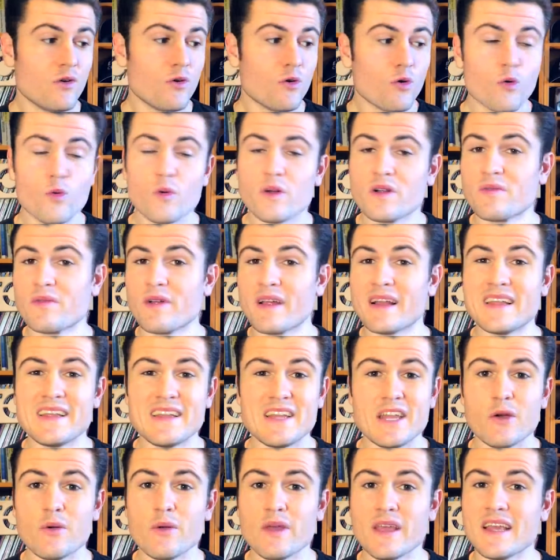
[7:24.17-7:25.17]
all we're really
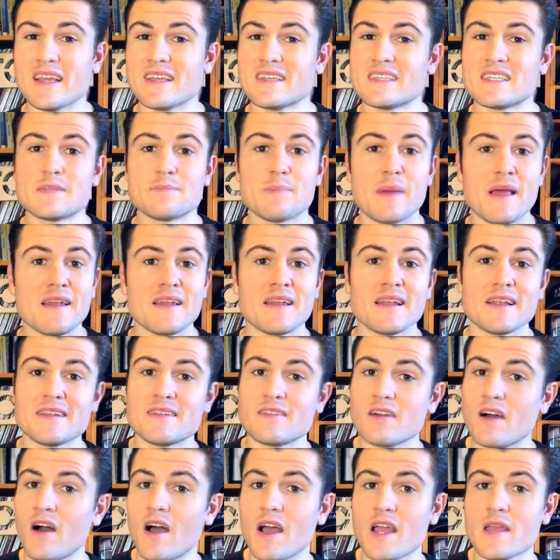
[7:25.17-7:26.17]
doing is spending
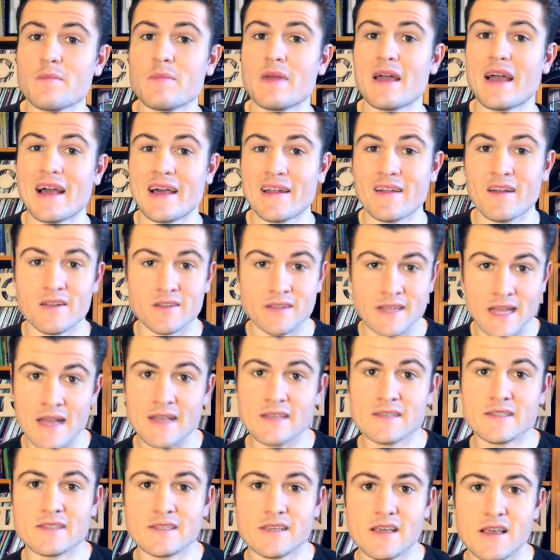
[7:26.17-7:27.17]
time at our
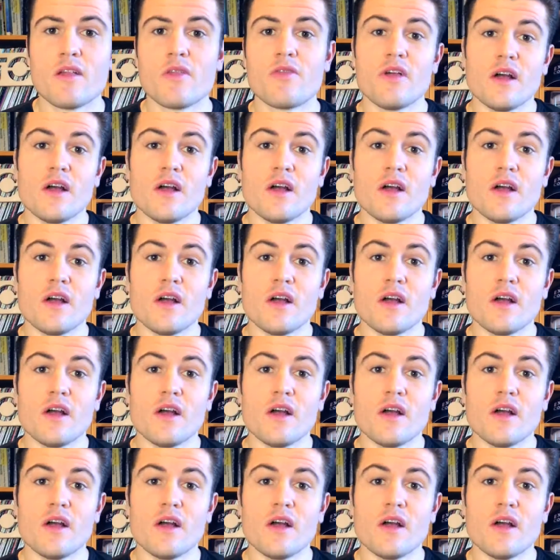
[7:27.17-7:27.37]
desk.